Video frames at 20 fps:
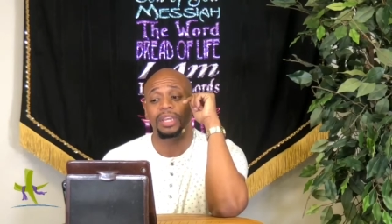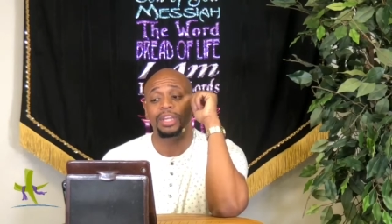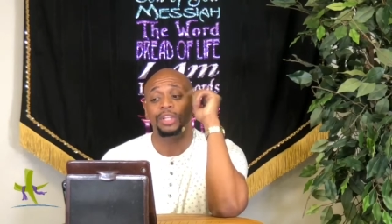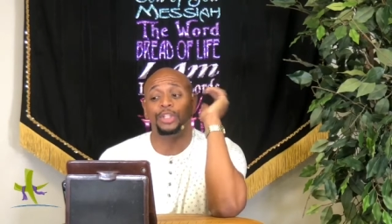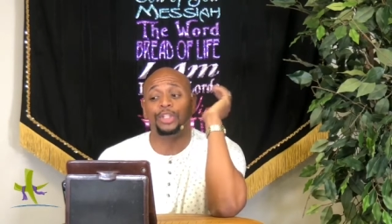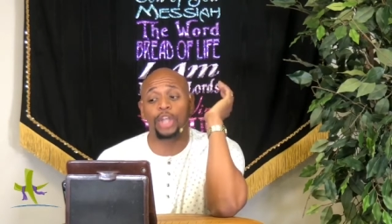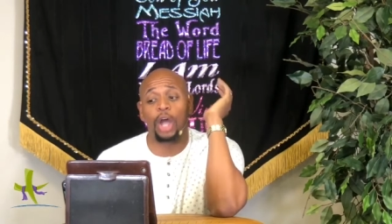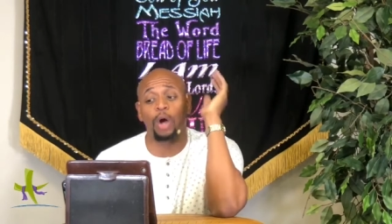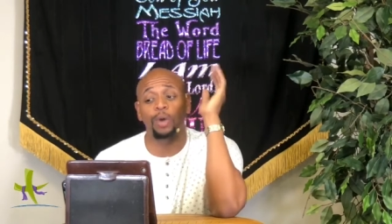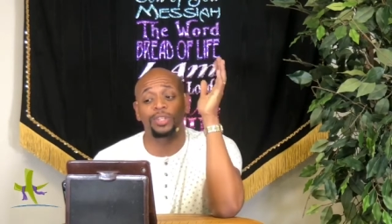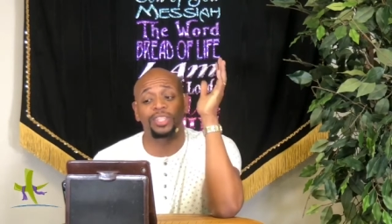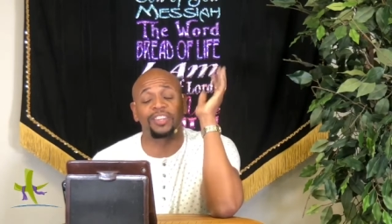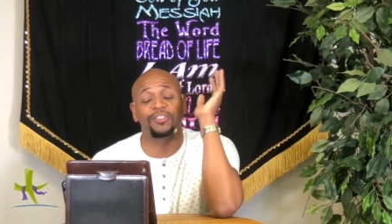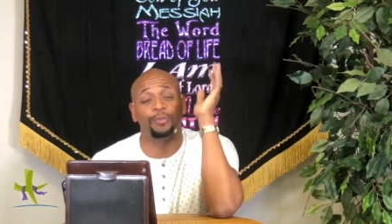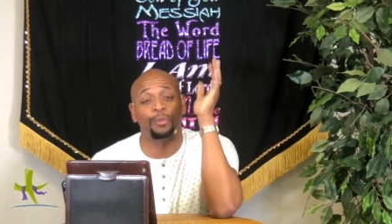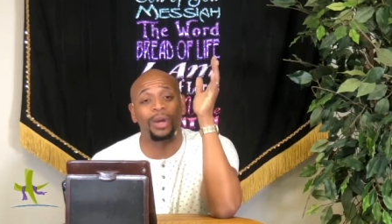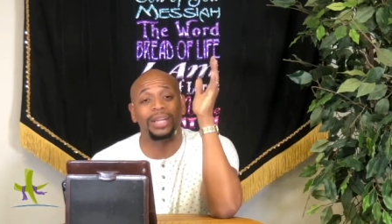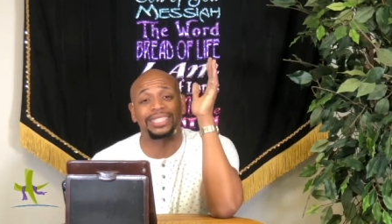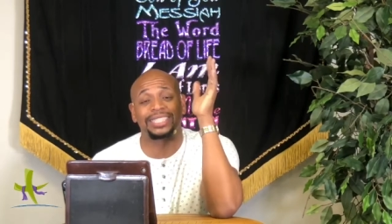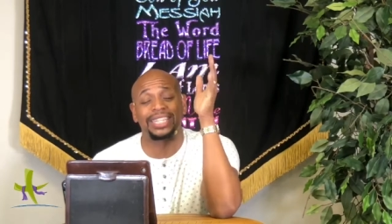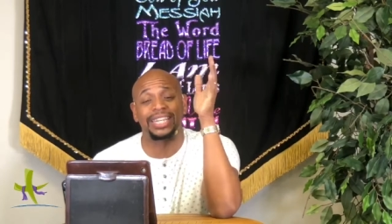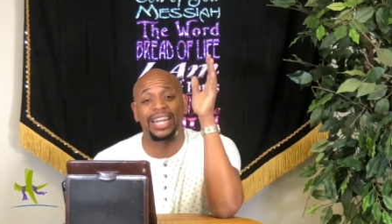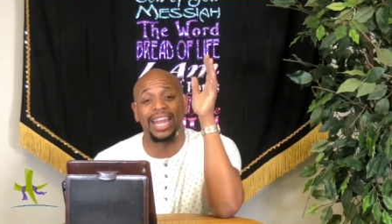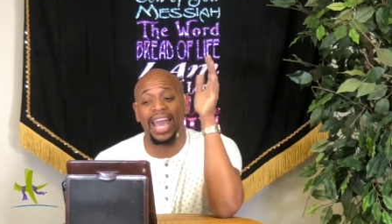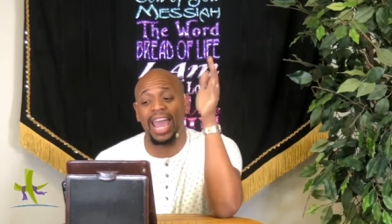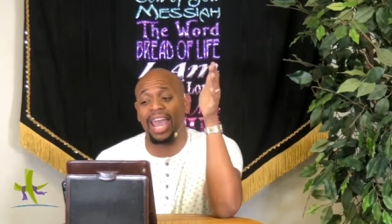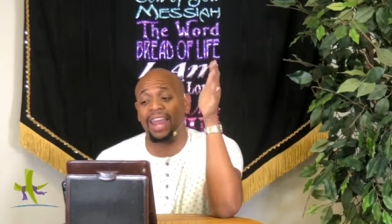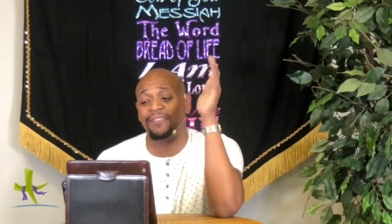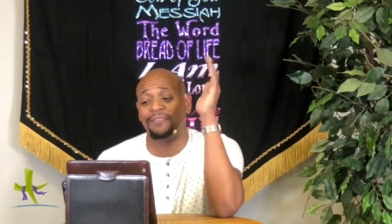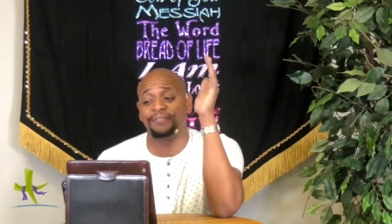Joseph was
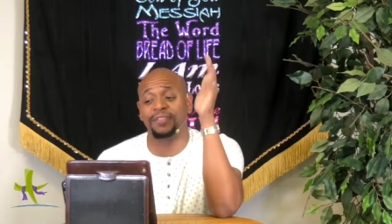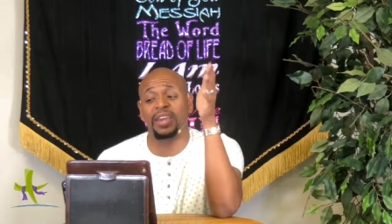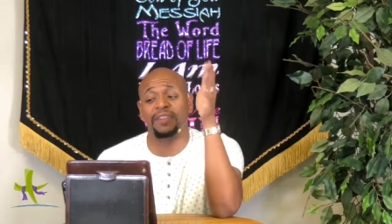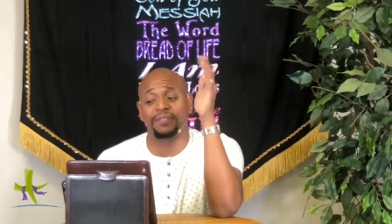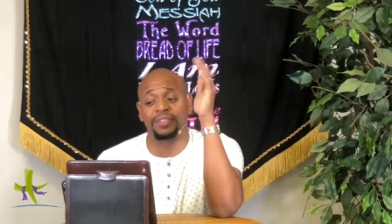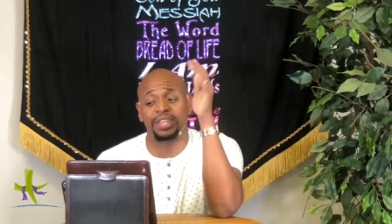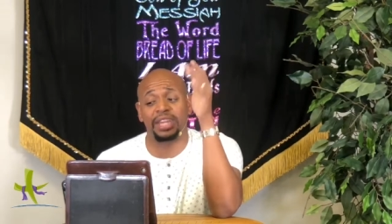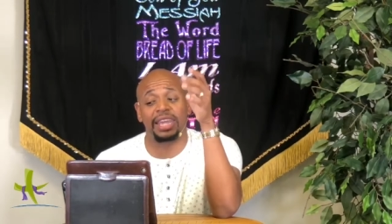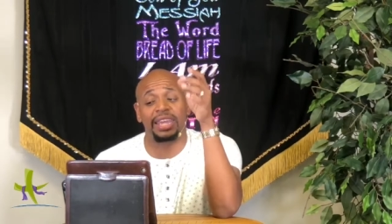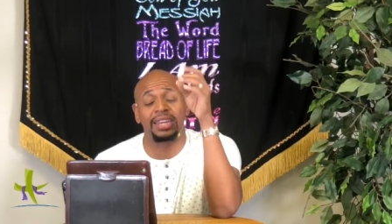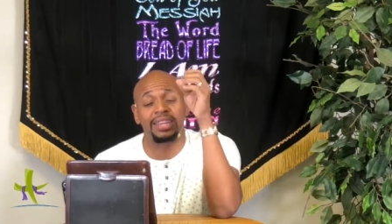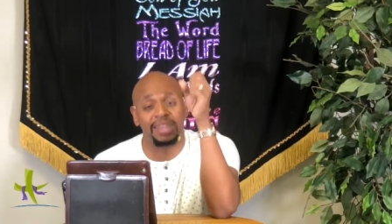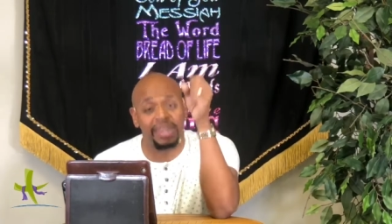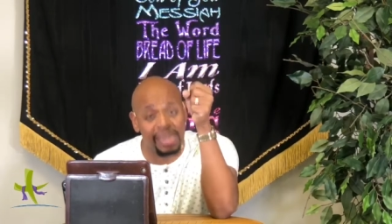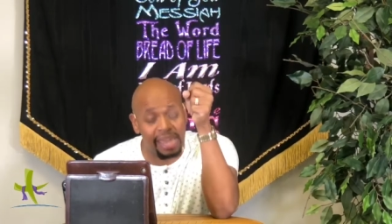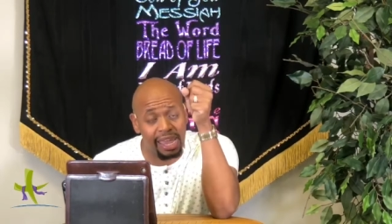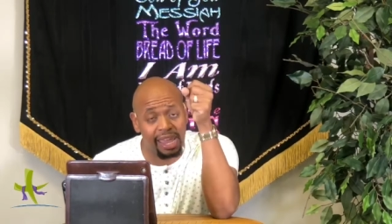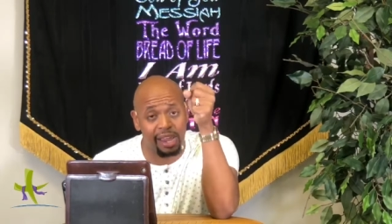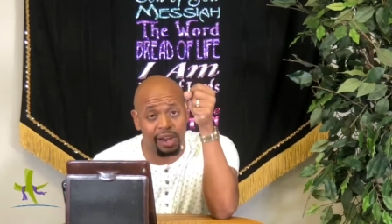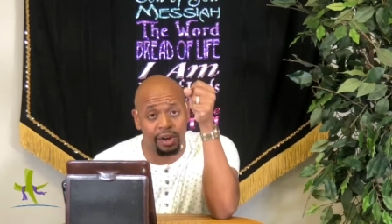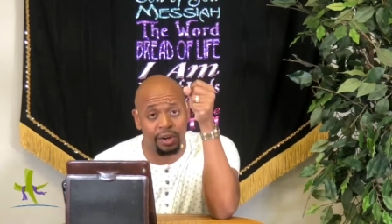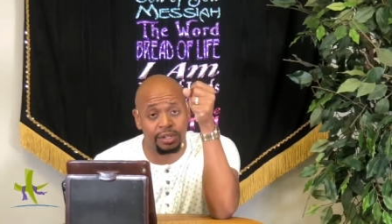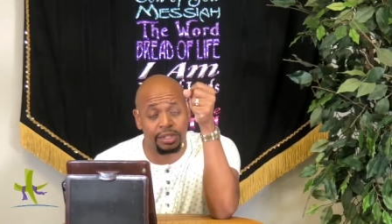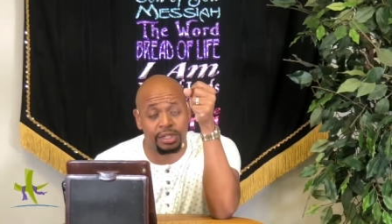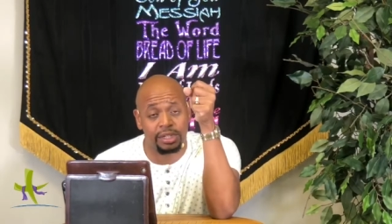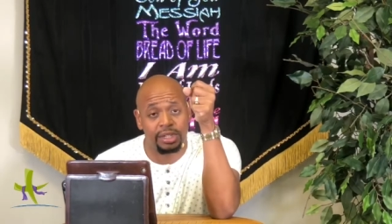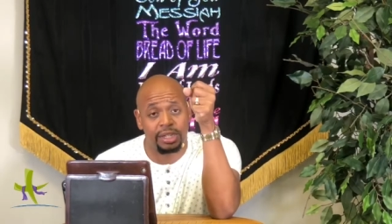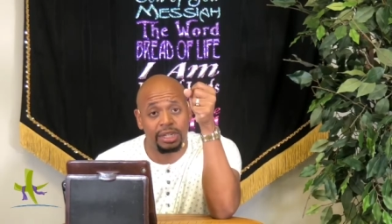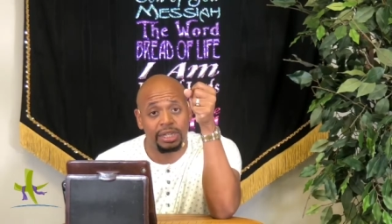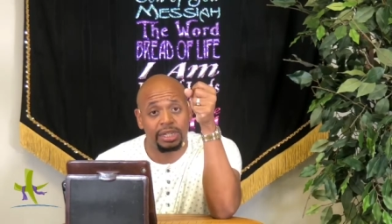delayed 15 years.